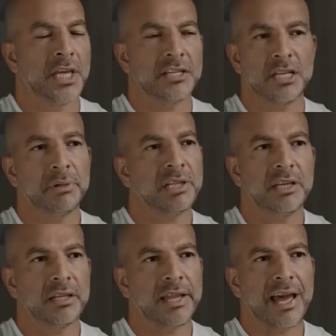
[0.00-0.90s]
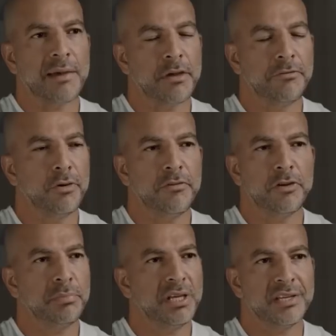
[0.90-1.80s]
typically a lab, if
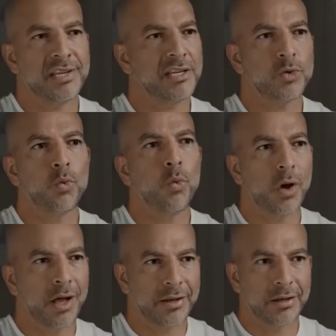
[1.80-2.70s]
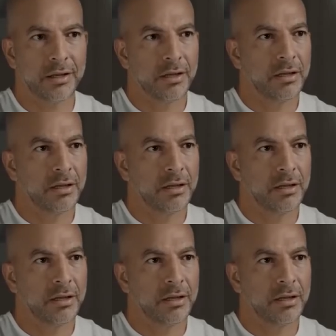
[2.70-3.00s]
your PSA is 1,